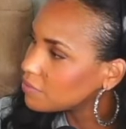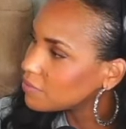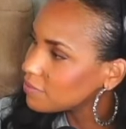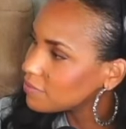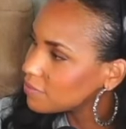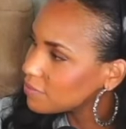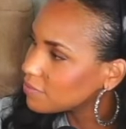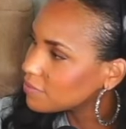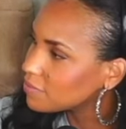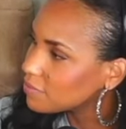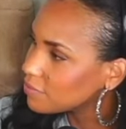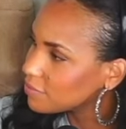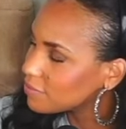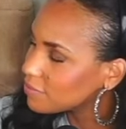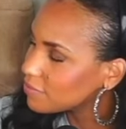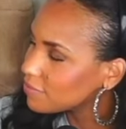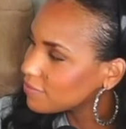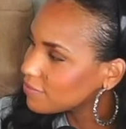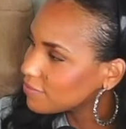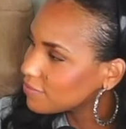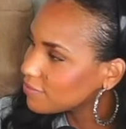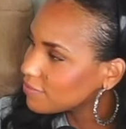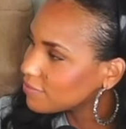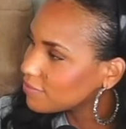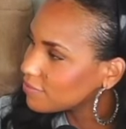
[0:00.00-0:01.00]

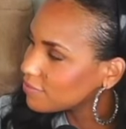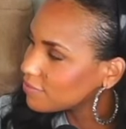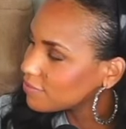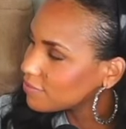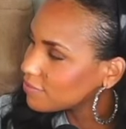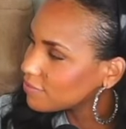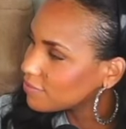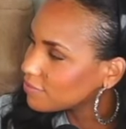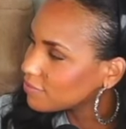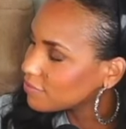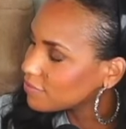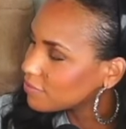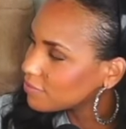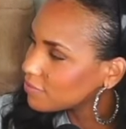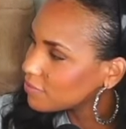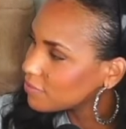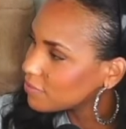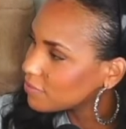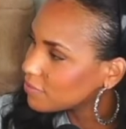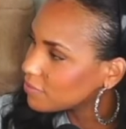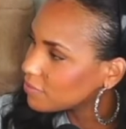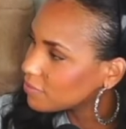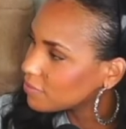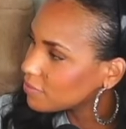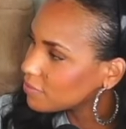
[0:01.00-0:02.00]

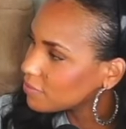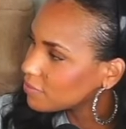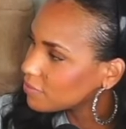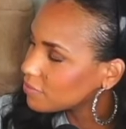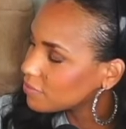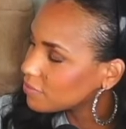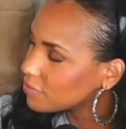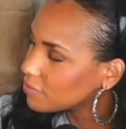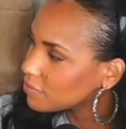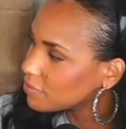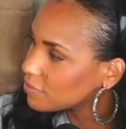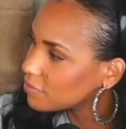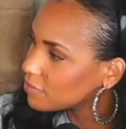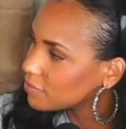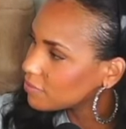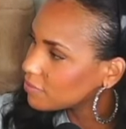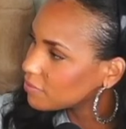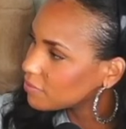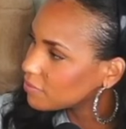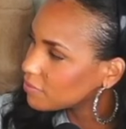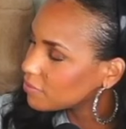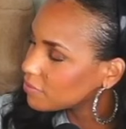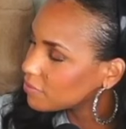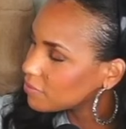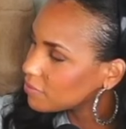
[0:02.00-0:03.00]

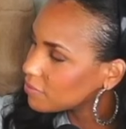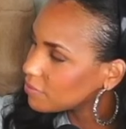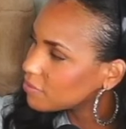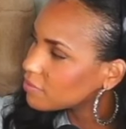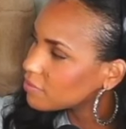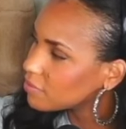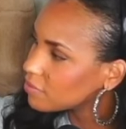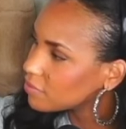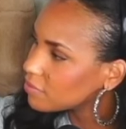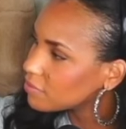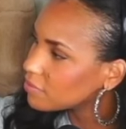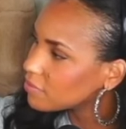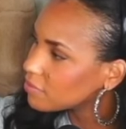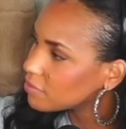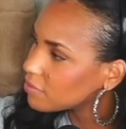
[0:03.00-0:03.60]
No words are spoken by the person on screen.